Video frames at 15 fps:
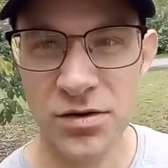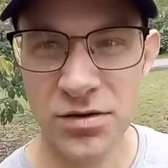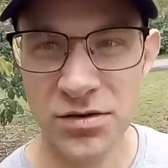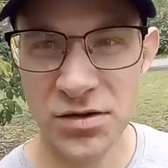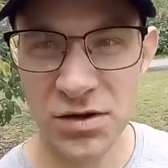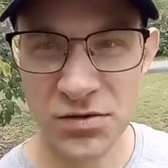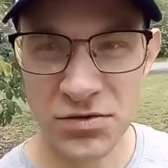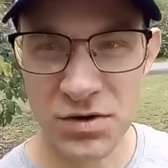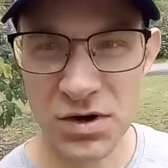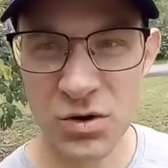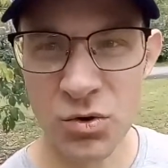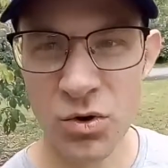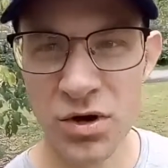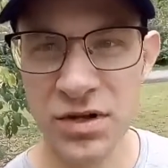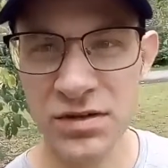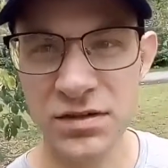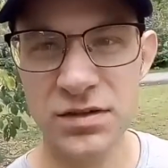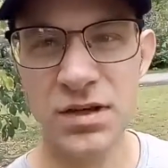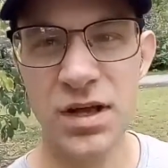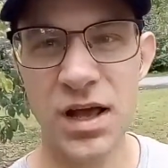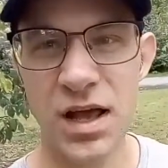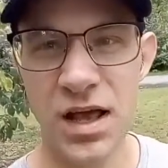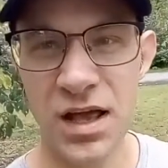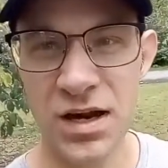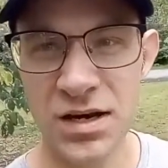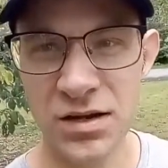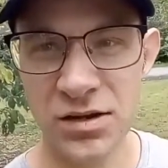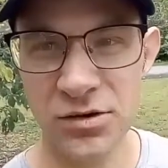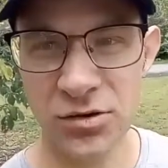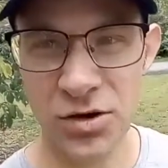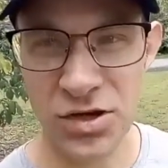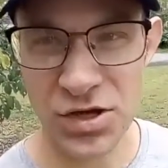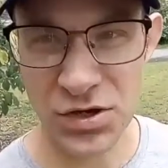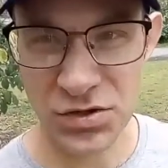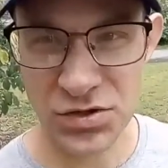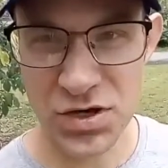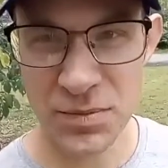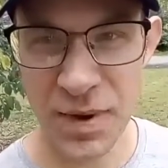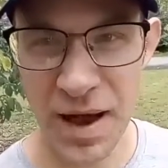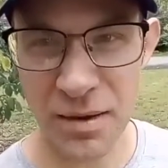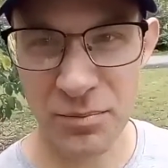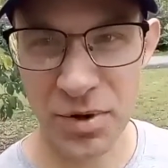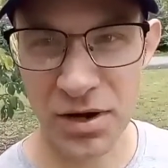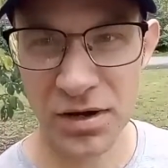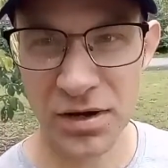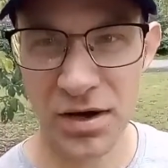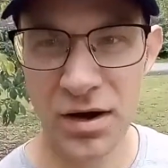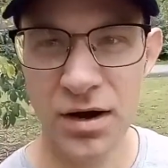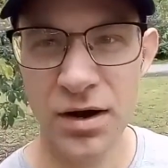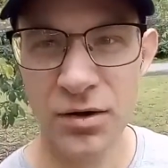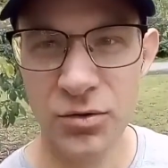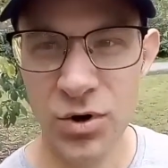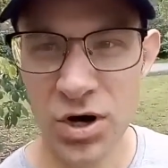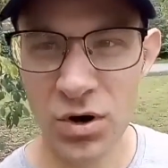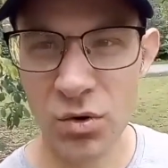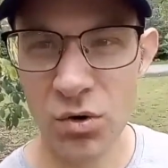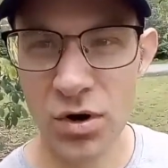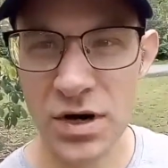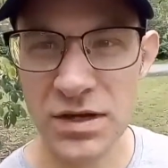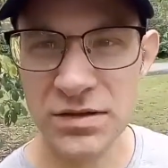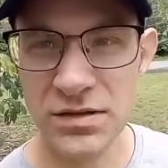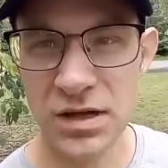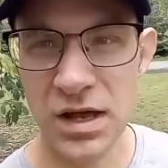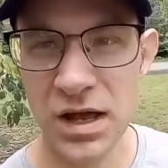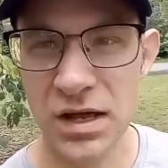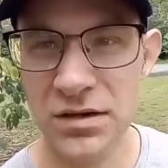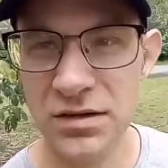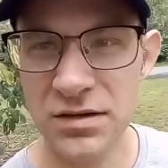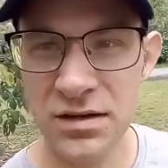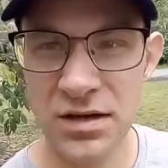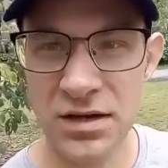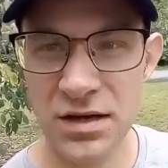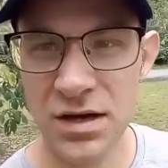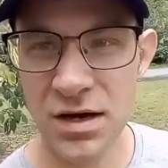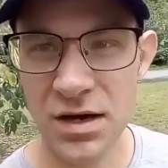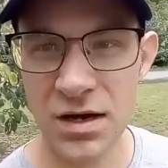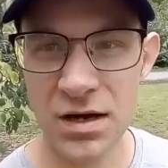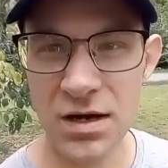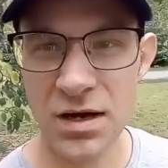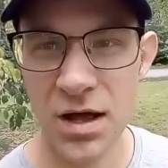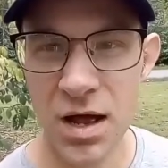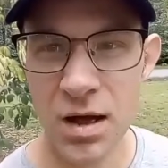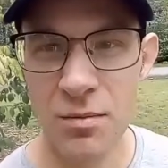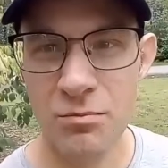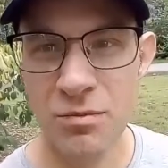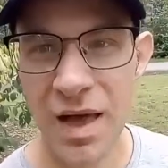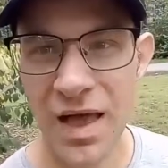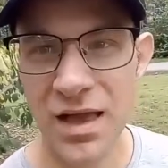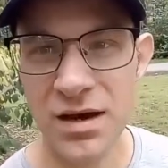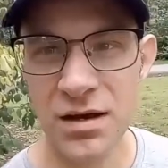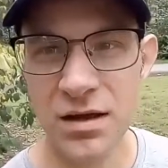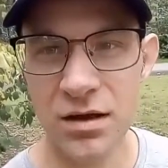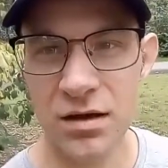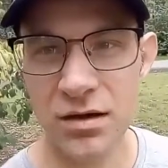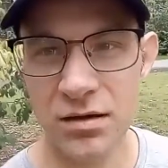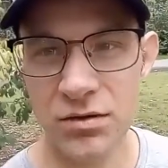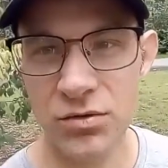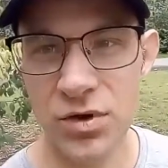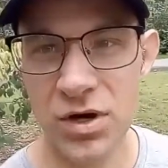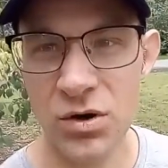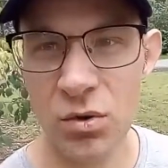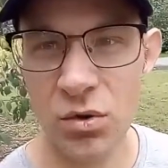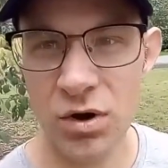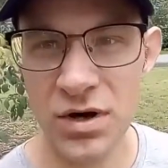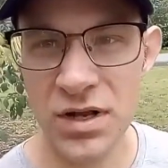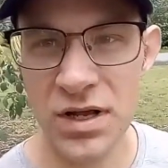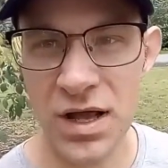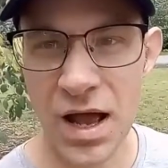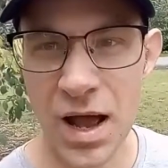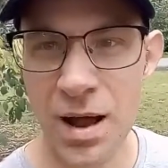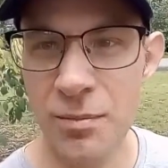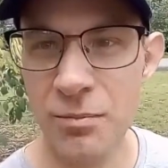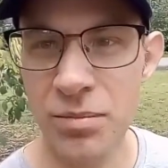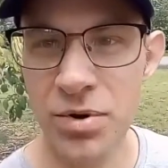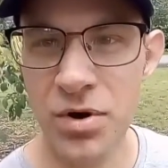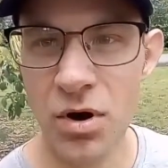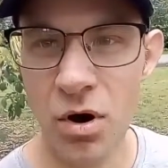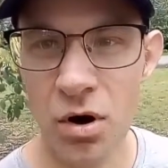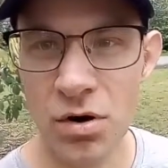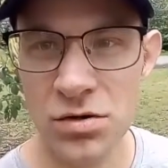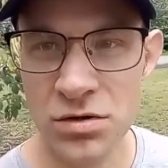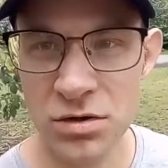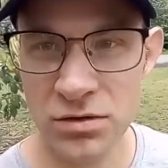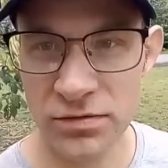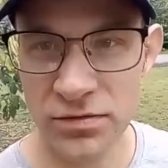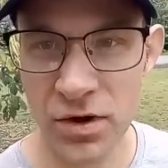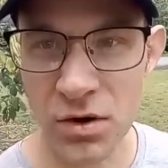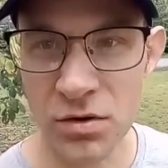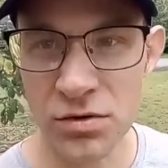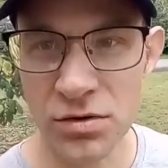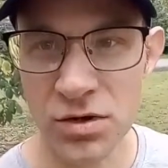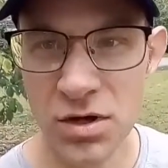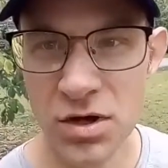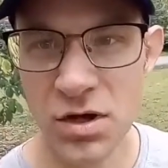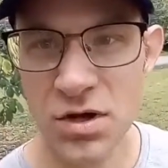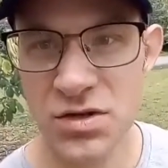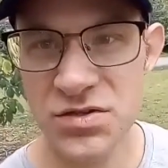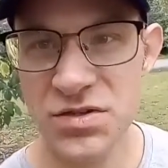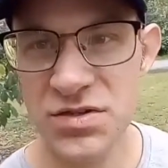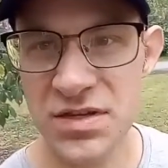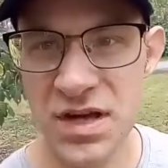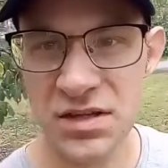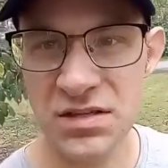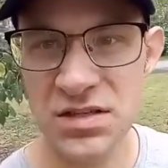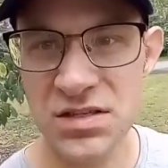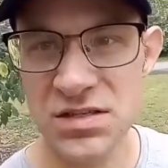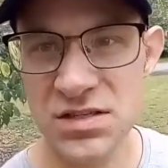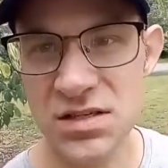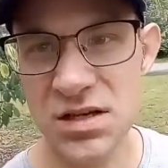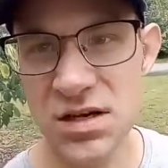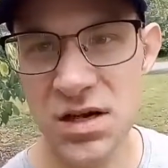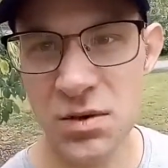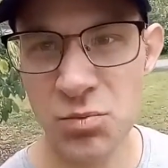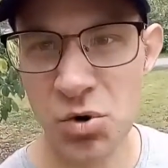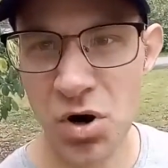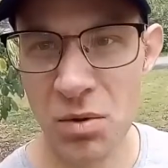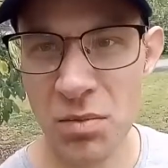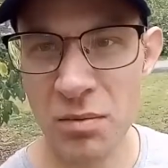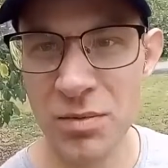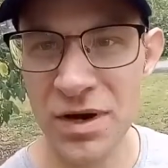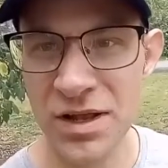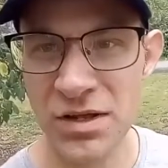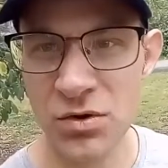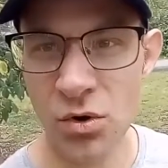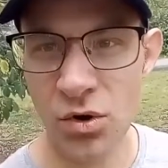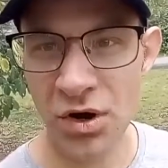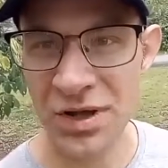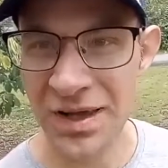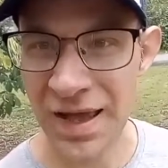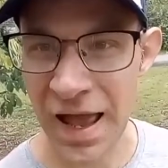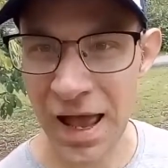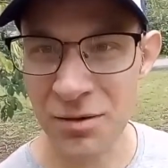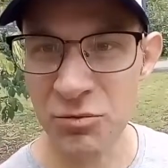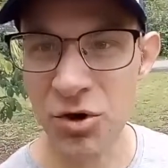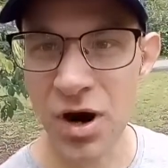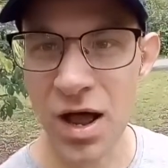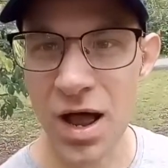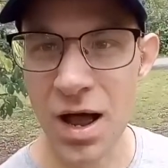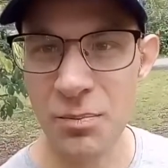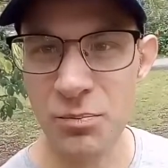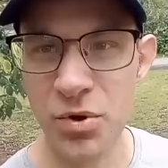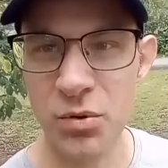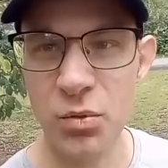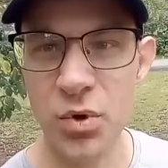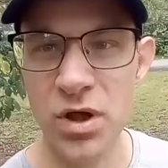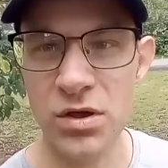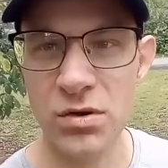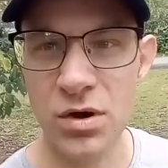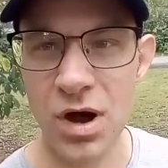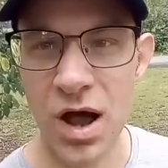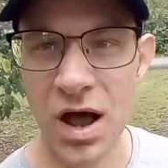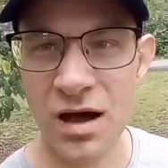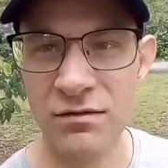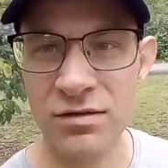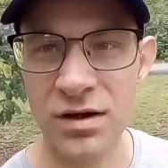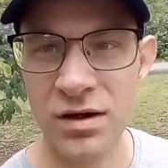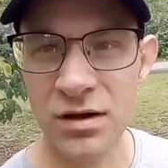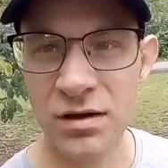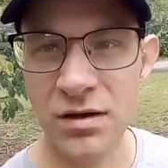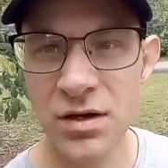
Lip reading: Don't record it in your YouTube app, record it in the main recording app on your phone. So that is probably your camera app where you have a